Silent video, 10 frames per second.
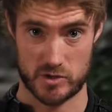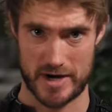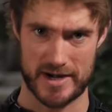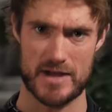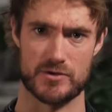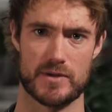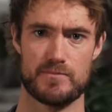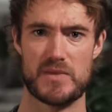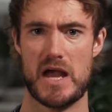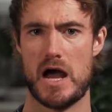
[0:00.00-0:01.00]
I tried it out.
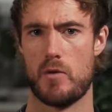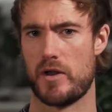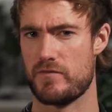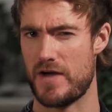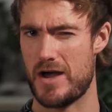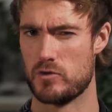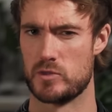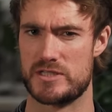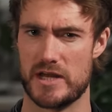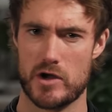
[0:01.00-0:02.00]
And what I found
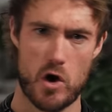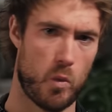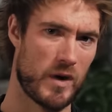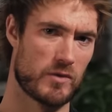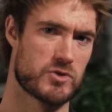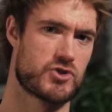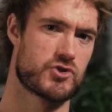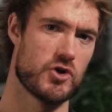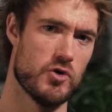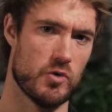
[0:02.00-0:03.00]
was that while it was
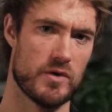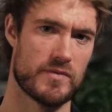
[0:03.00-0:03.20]
true